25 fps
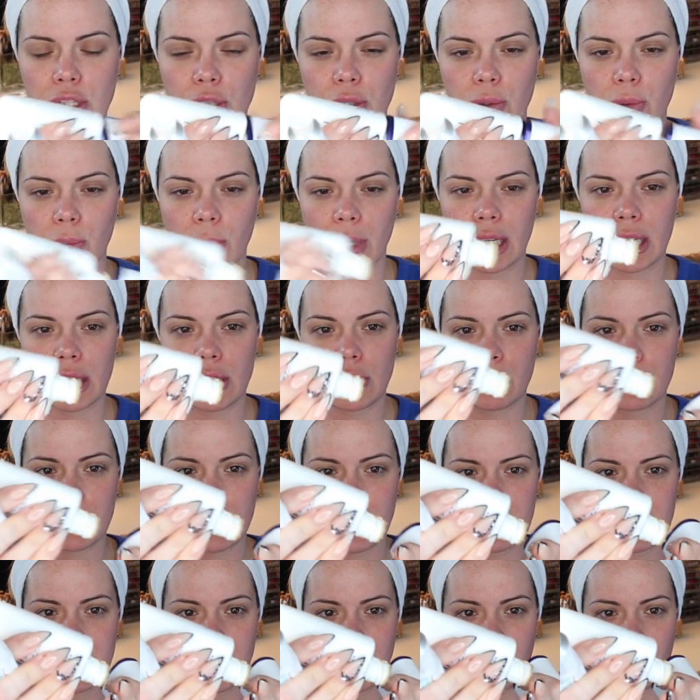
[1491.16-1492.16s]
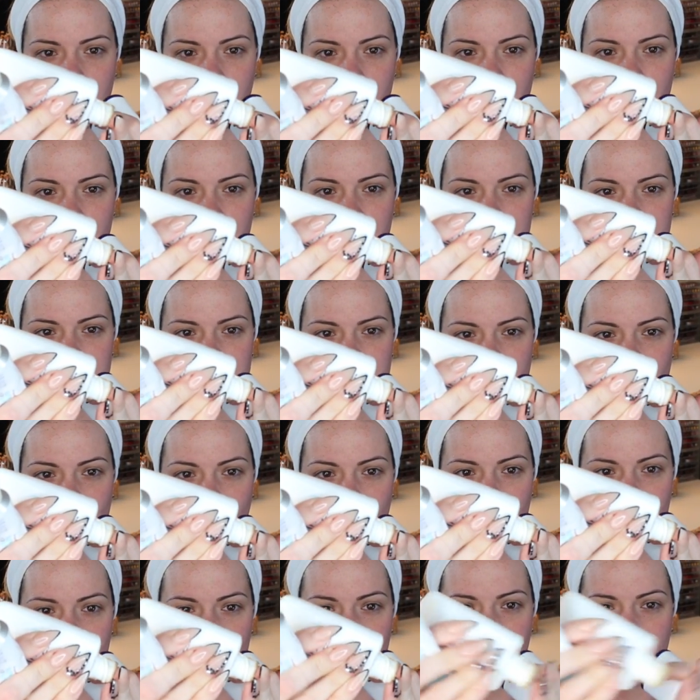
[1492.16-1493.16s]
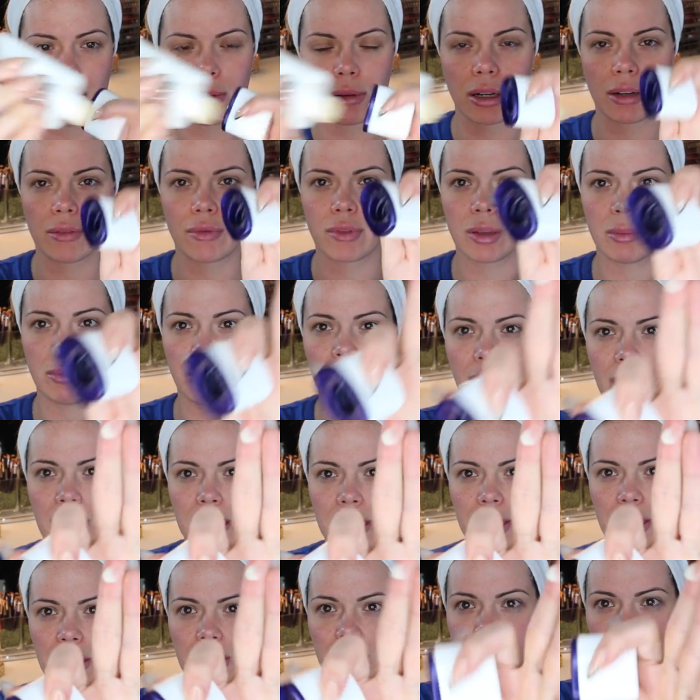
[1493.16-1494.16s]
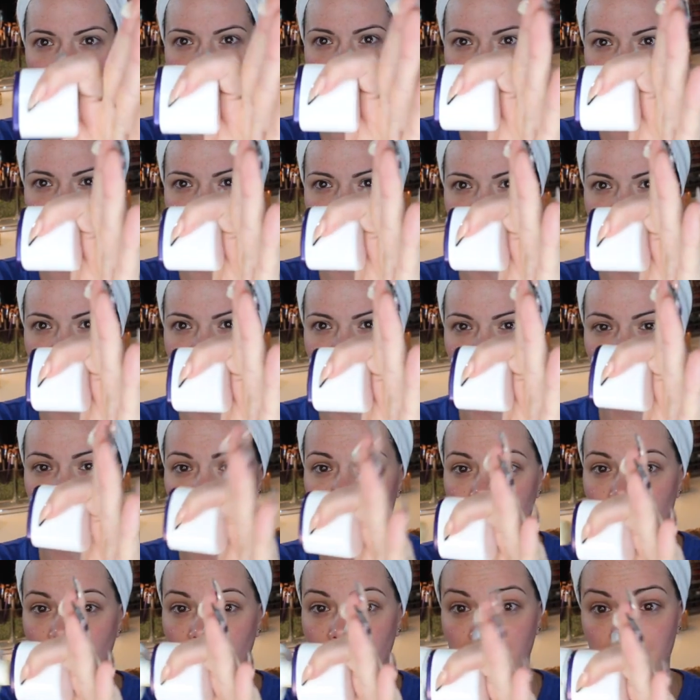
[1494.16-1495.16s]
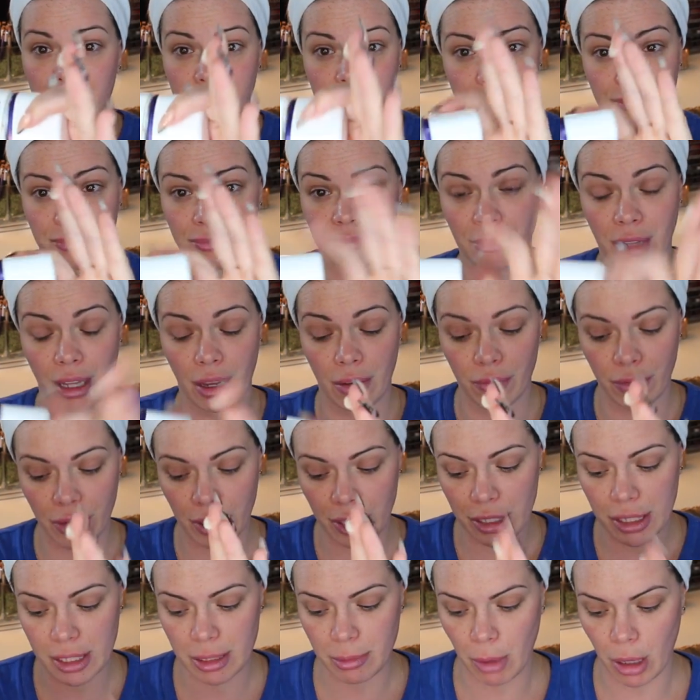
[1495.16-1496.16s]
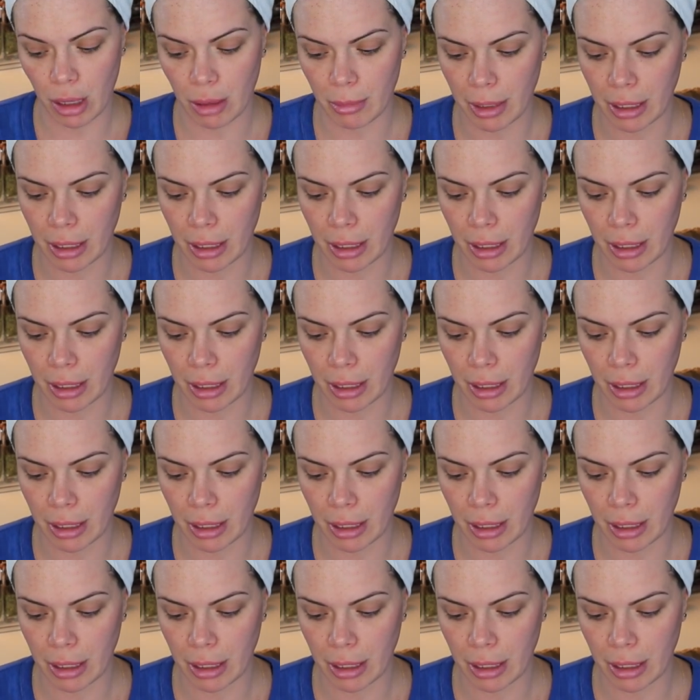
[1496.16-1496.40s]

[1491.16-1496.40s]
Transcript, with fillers: two. What I do is I take a very small amount of the blender on my finger, just like a very small